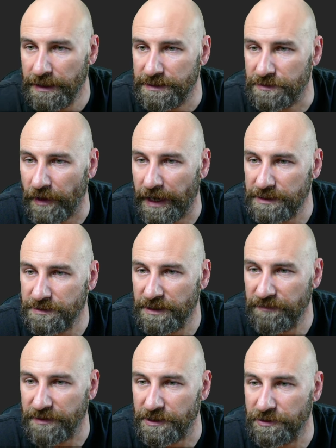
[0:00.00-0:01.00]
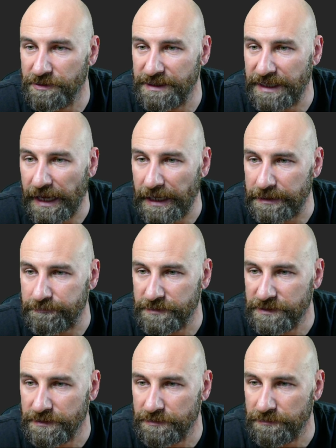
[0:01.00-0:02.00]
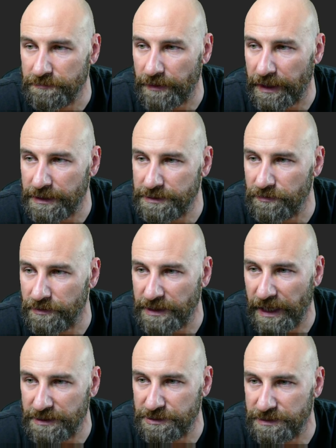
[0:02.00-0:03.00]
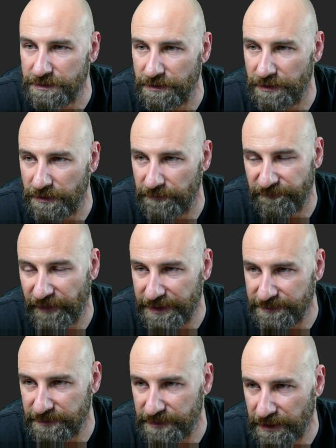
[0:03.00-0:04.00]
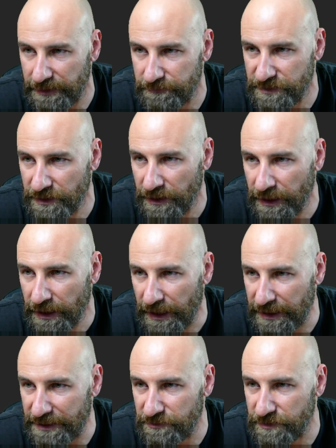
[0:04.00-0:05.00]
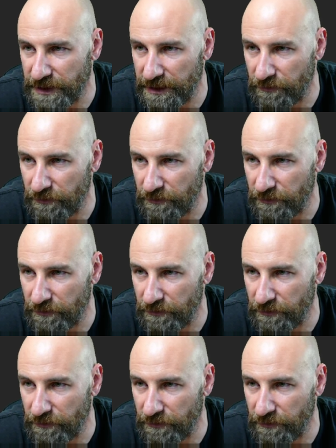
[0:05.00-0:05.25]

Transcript: So I had to give it good names, right? So it can't just find the names. And I had to tell